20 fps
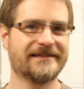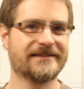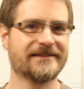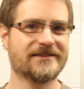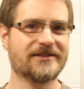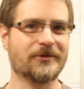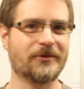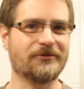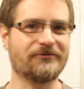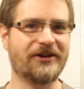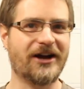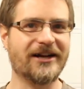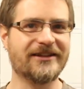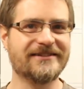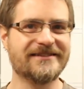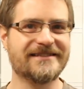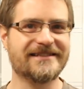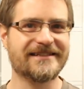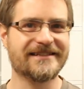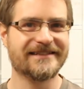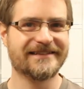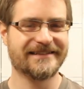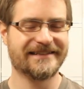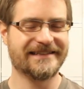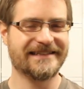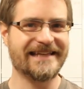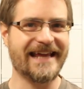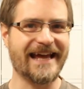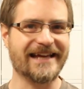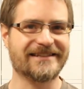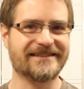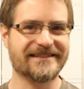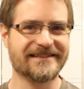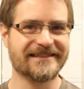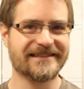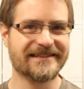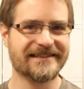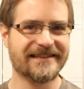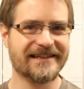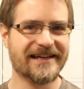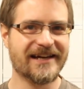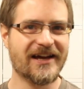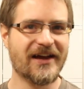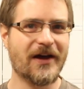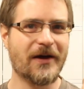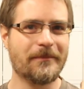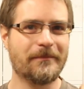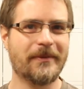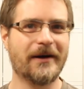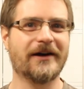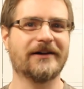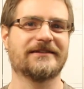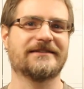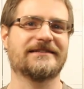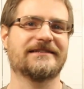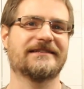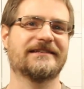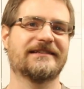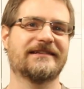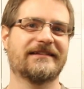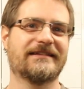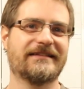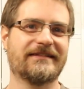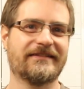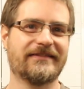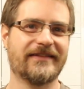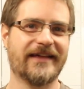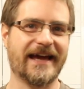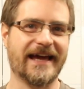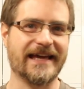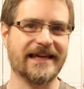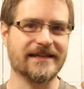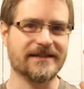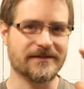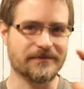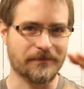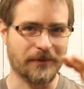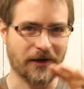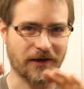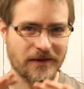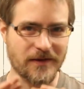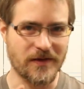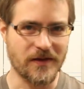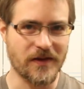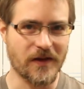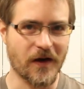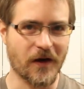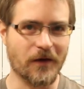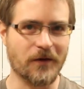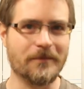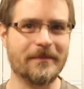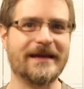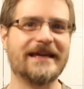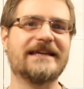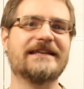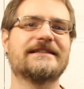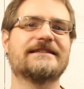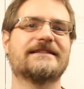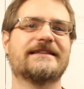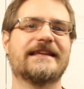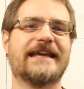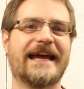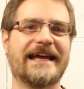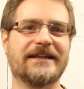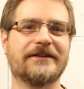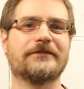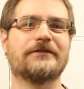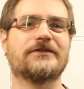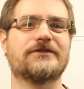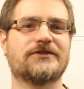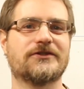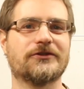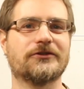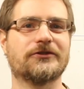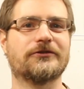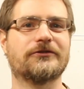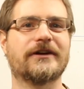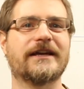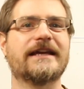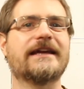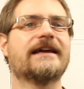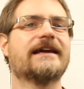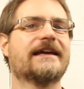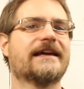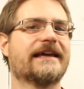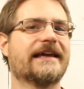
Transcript: So it runs, yes, but that is by no means the end of the story.